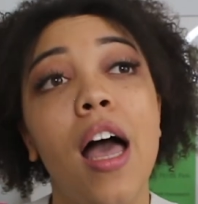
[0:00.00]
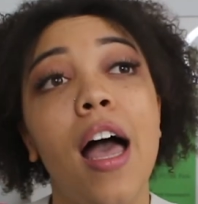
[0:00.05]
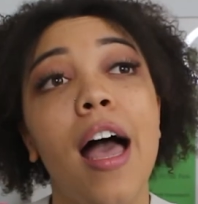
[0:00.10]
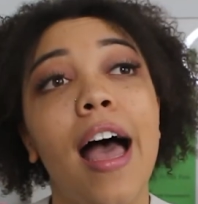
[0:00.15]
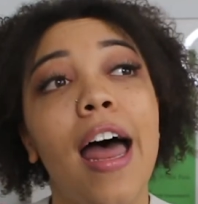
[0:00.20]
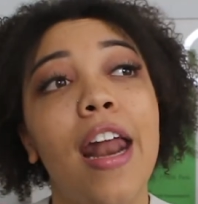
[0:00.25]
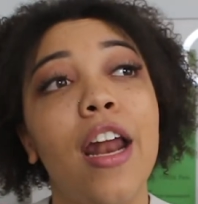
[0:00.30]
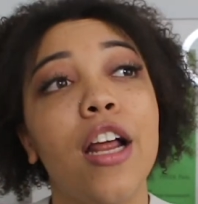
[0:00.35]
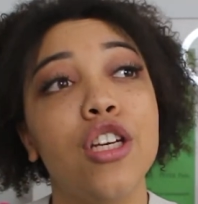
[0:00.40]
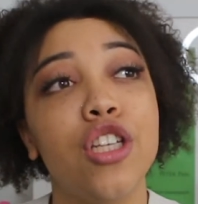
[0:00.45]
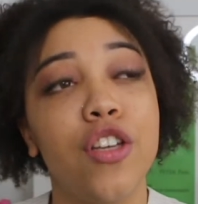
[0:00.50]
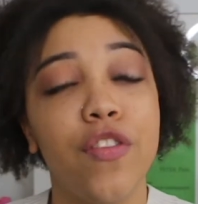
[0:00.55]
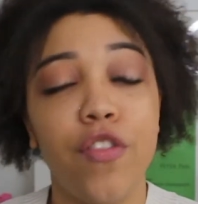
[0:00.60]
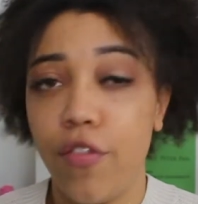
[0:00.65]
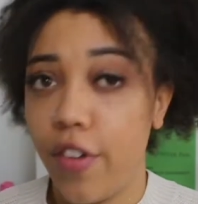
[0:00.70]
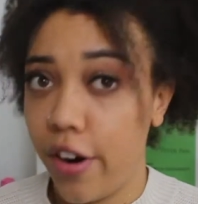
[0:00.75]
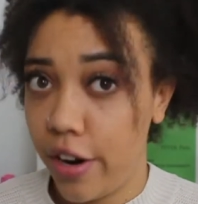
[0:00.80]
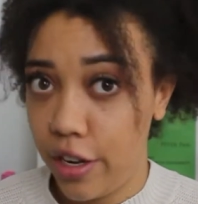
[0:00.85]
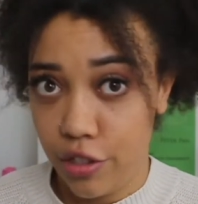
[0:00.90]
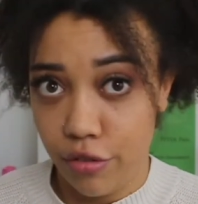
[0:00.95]
And I do feel
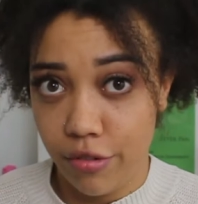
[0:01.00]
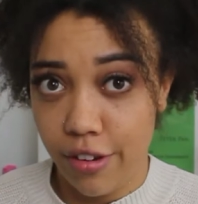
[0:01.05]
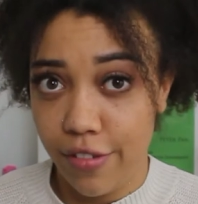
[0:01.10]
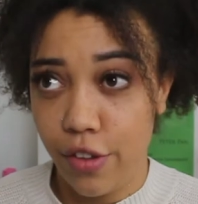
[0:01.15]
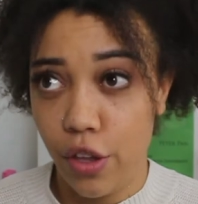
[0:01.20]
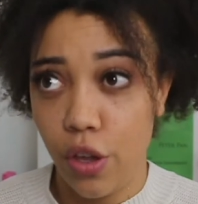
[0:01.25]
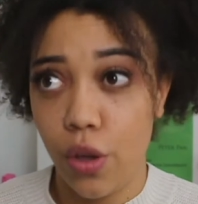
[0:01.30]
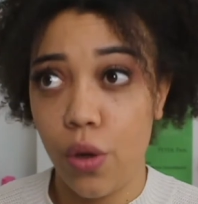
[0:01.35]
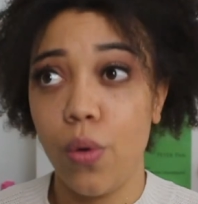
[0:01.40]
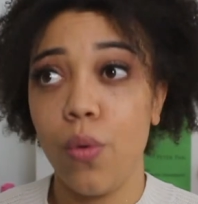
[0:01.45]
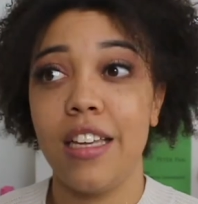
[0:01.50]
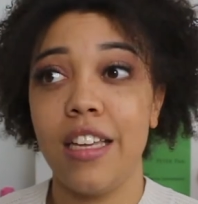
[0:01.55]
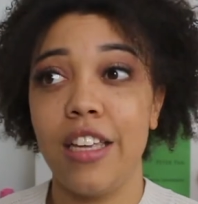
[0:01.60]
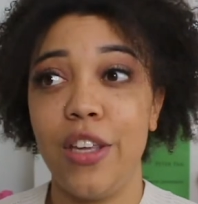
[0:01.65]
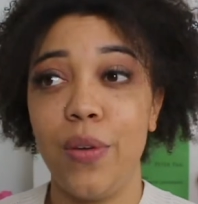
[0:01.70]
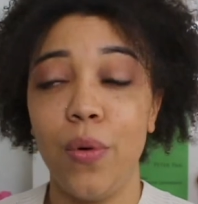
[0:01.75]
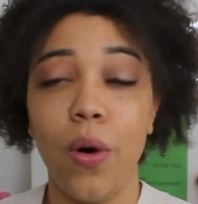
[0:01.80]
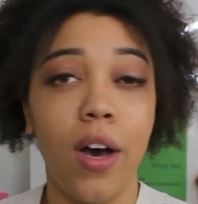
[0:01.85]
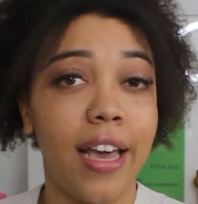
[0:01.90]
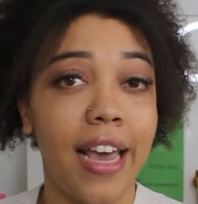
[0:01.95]
very sorry for you.
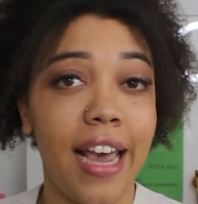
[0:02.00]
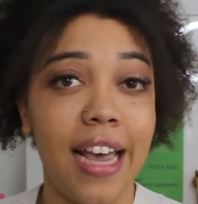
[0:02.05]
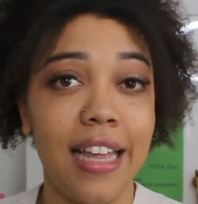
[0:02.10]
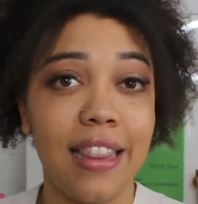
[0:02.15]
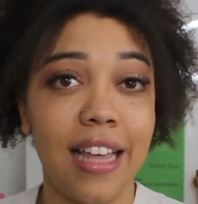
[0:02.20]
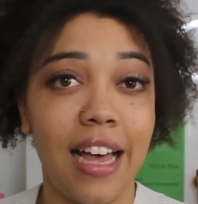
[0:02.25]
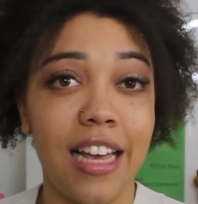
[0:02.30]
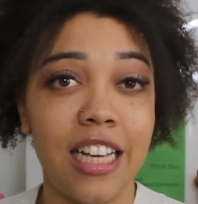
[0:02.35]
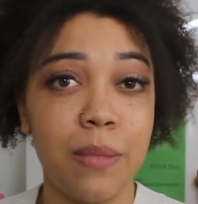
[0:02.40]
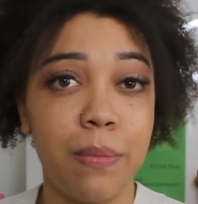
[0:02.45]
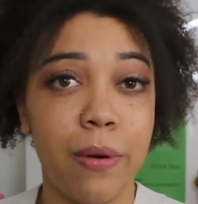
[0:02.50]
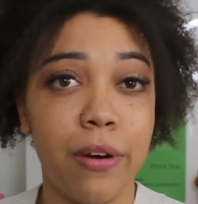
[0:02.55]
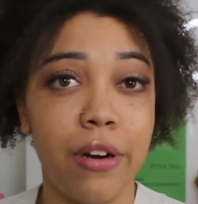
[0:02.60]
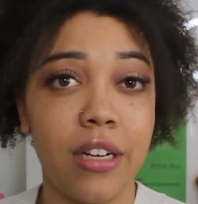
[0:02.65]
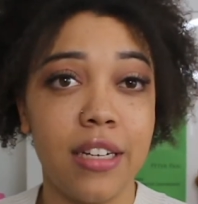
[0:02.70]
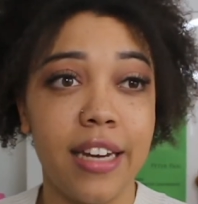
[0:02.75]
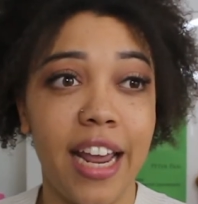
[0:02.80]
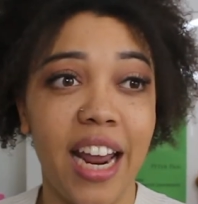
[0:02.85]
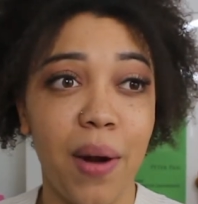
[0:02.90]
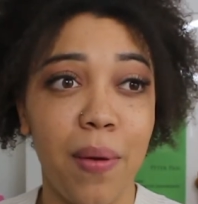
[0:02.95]
You are getting that
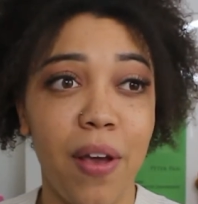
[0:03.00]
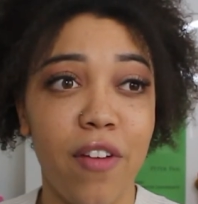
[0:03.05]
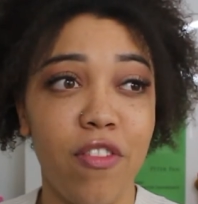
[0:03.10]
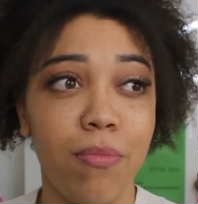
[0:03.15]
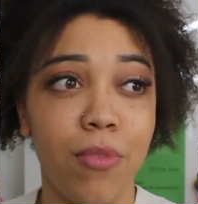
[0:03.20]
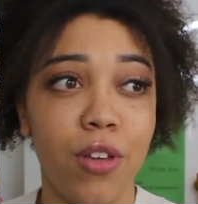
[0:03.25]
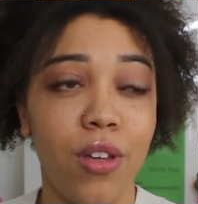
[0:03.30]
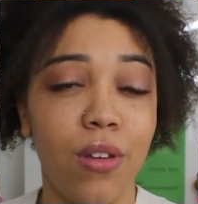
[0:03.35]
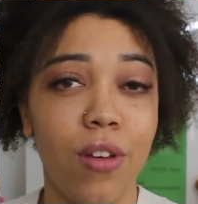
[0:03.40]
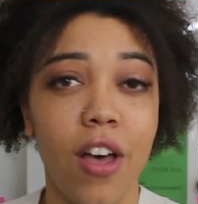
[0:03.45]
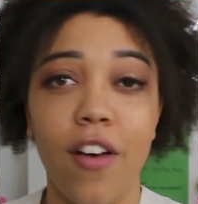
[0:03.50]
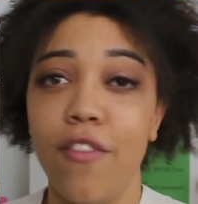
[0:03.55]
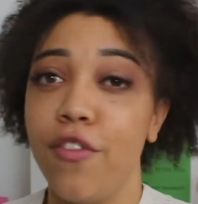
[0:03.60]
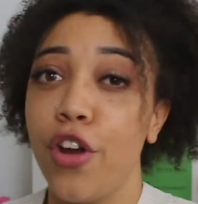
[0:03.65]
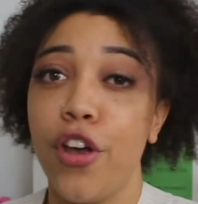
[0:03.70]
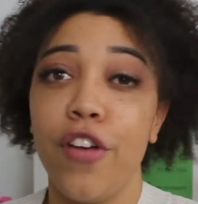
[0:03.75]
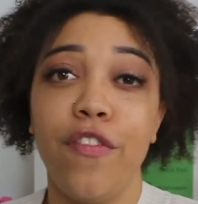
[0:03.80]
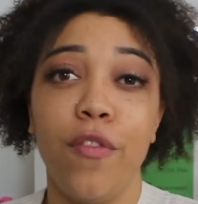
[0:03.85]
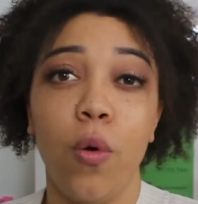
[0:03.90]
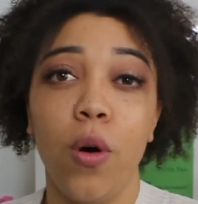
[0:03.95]
experience taken away from you, of
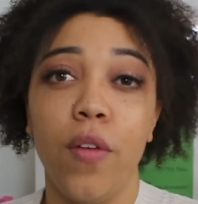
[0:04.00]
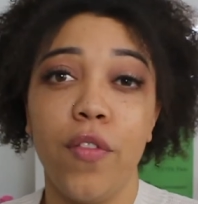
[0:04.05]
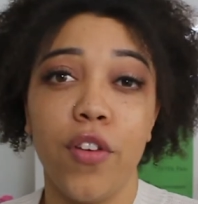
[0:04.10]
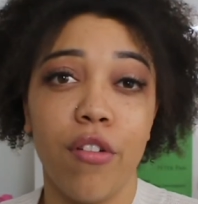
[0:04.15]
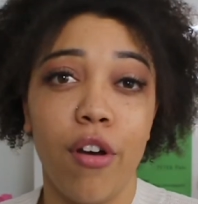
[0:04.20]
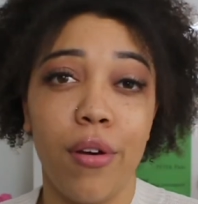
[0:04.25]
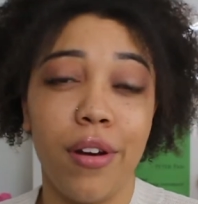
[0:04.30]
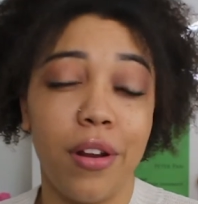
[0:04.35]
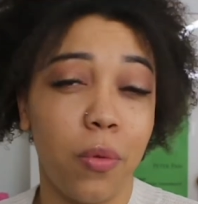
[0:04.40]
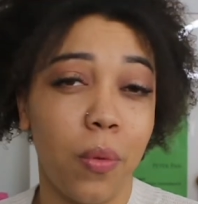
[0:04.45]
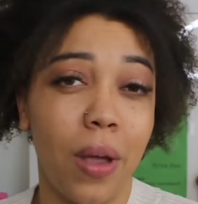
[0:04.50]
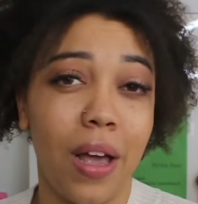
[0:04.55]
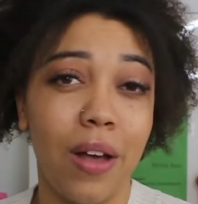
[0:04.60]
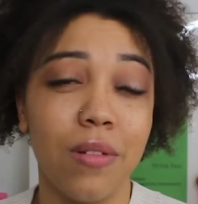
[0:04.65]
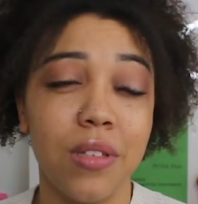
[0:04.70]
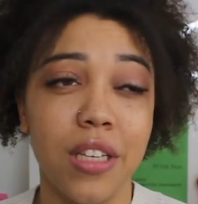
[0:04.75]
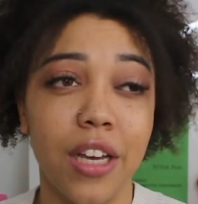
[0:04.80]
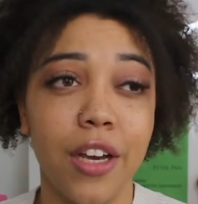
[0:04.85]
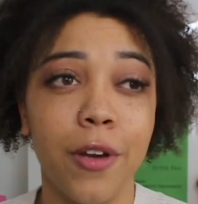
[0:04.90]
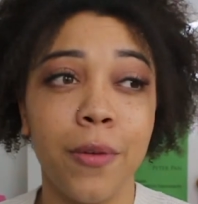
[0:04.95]
no fault of your own as well,
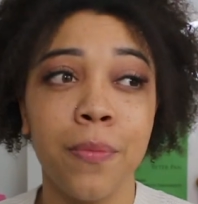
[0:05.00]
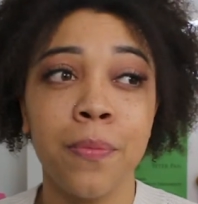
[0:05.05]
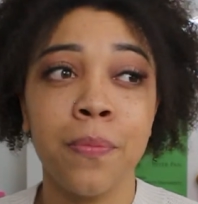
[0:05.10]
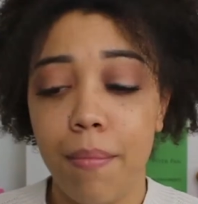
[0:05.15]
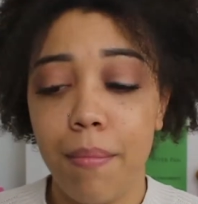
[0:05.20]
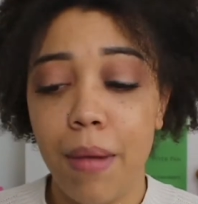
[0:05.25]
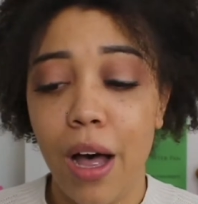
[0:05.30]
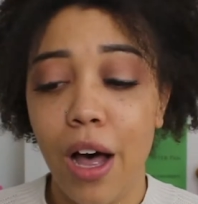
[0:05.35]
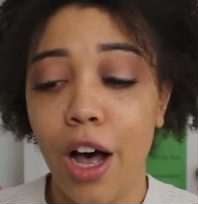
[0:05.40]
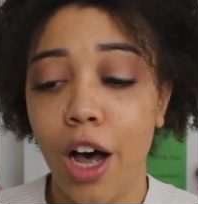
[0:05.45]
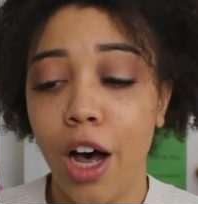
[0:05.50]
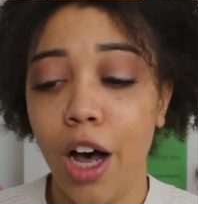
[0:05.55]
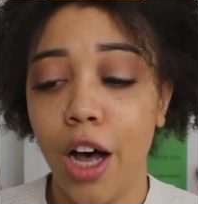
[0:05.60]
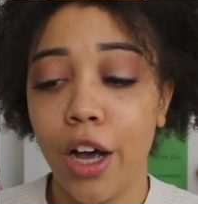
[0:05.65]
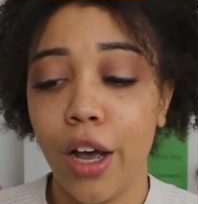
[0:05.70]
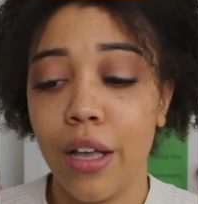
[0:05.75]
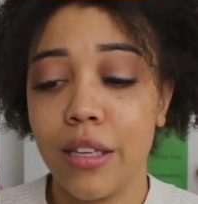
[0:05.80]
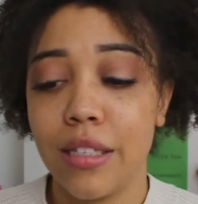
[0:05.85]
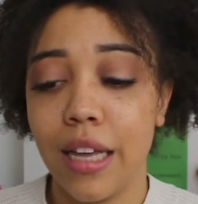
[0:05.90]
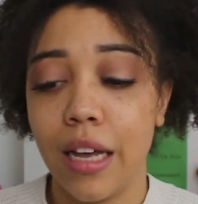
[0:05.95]
so my heart
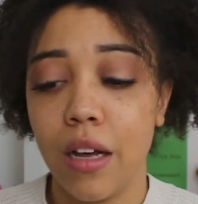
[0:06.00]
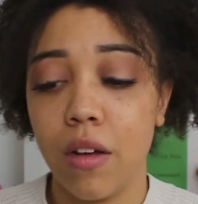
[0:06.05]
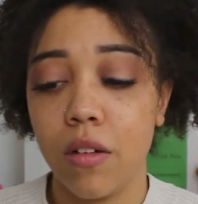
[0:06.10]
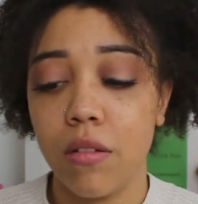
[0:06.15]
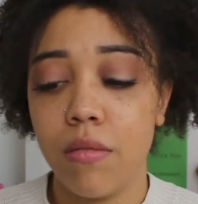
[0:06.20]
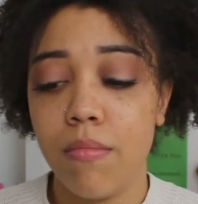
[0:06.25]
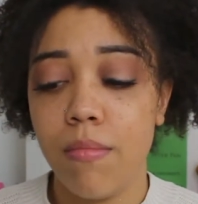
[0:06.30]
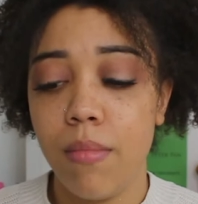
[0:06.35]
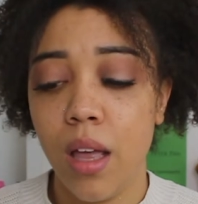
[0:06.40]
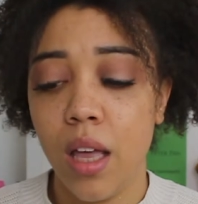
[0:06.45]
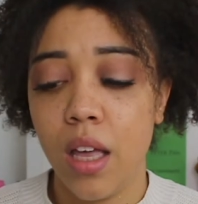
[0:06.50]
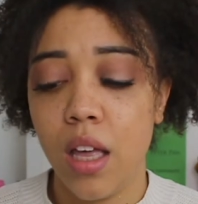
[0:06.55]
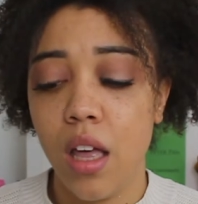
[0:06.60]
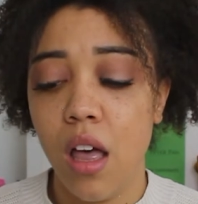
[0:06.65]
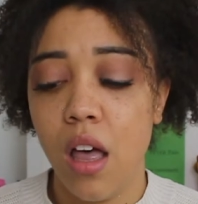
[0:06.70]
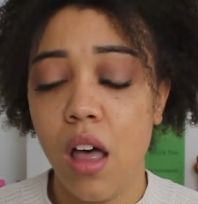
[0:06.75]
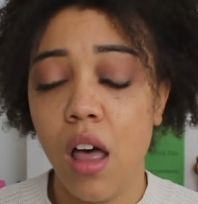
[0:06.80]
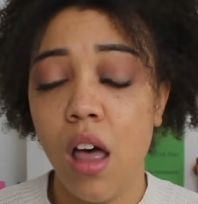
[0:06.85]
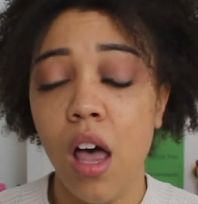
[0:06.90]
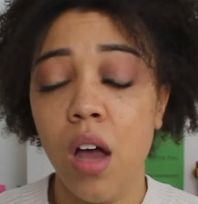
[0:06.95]
goes out. My
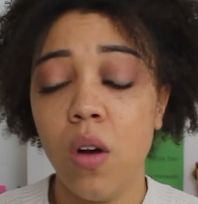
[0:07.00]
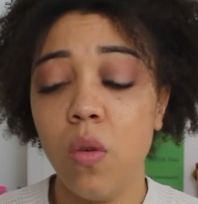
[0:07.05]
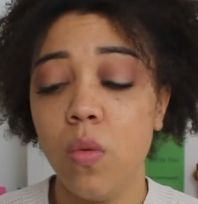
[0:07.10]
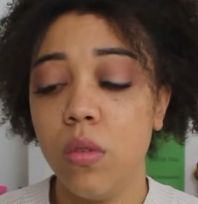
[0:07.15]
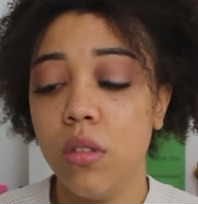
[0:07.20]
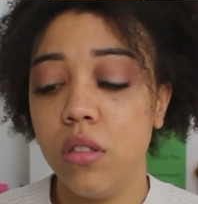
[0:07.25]
heart.